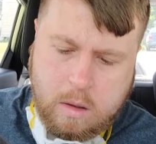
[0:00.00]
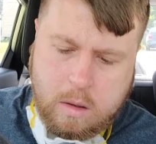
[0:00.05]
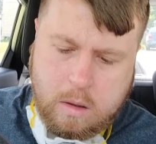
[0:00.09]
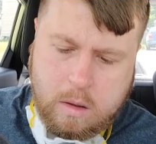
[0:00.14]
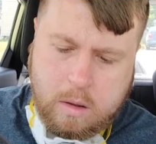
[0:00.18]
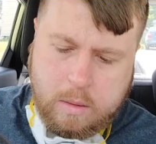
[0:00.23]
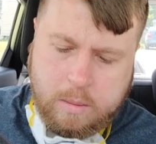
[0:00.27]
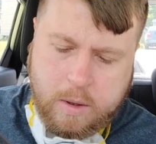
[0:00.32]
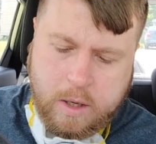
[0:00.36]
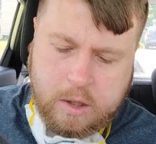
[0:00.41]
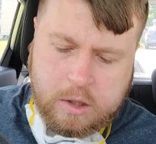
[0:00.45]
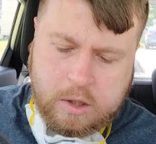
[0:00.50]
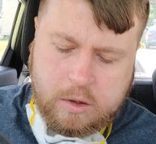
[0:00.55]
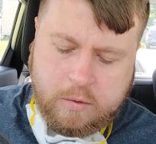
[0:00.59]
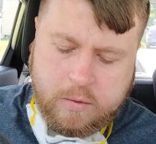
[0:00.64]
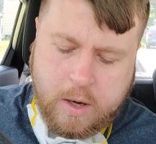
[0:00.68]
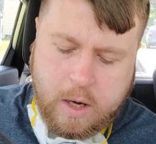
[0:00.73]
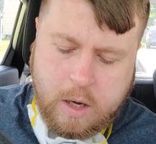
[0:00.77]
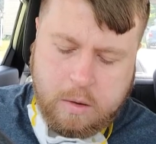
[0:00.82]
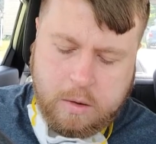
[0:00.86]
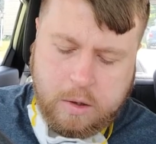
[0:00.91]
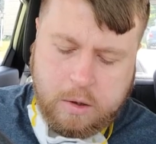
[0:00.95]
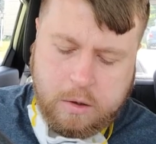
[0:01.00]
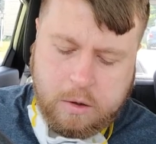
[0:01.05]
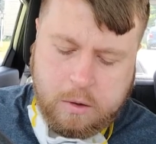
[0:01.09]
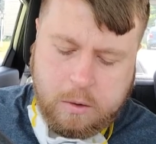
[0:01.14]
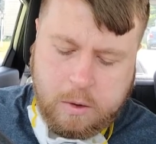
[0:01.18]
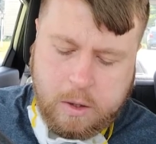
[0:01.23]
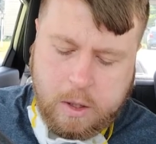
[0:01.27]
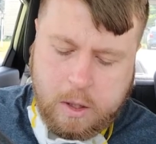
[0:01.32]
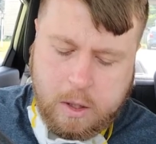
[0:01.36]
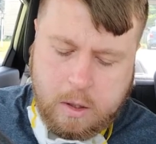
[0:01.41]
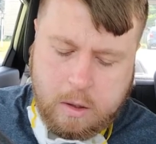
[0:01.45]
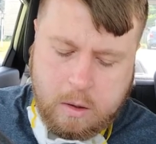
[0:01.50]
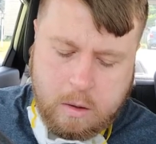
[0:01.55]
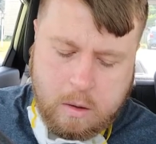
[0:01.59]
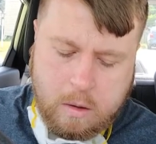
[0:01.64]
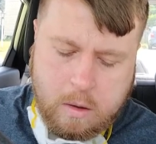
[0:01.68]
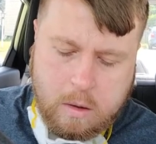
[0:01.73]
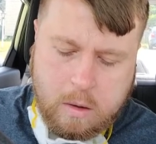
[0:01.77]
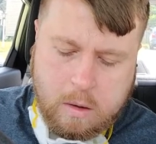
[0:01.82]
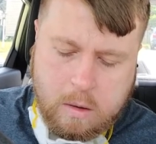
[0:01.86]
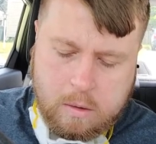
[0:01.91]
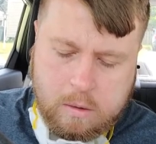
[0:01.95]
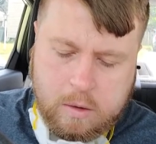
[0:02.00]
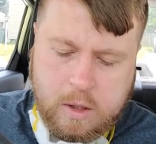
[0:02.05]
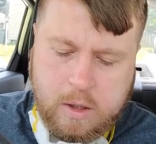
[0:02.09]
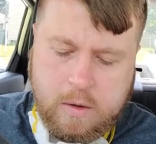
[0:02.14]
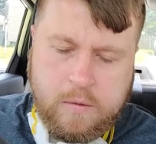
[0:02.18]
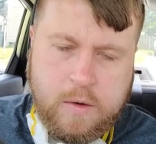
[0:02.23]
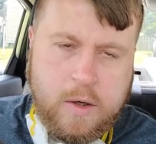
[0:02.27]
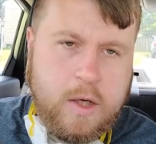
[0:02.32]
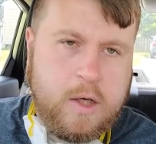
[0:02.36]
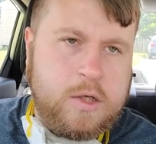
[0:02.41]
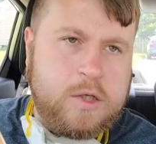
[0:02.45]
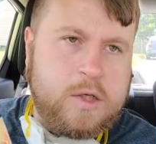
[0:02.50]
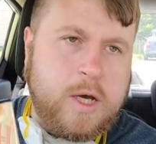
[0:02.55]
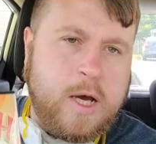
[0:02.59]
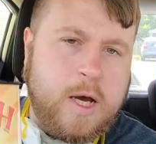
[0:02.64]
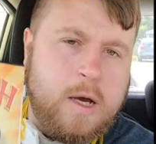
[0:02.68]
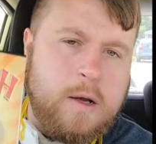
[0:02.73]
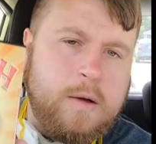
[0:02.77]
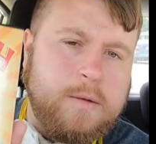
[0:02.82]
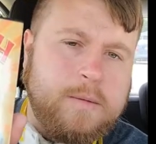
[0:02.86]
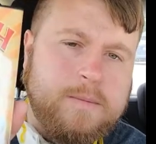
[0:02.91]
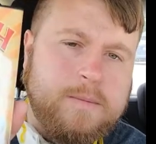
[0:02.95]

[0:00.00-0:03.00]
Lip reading: the best of Howdy Doody DVD set.